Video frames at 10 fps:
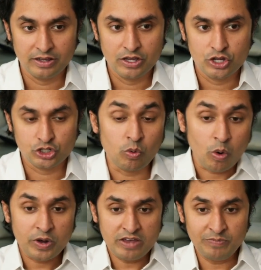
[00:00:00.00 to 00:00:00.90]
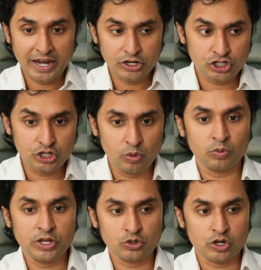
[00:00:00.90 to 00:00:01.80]
So what we've managed to do with
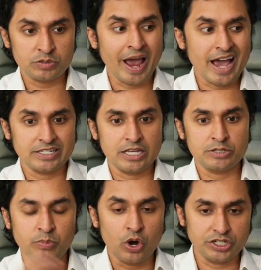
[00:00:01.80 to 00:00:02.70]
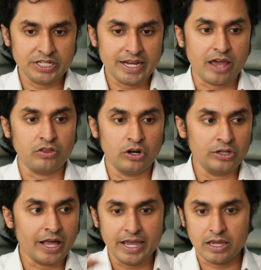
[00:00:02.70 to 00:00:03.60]
resource packs is put together
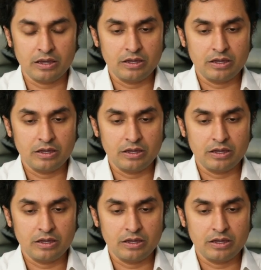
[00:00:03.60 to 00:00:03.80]
like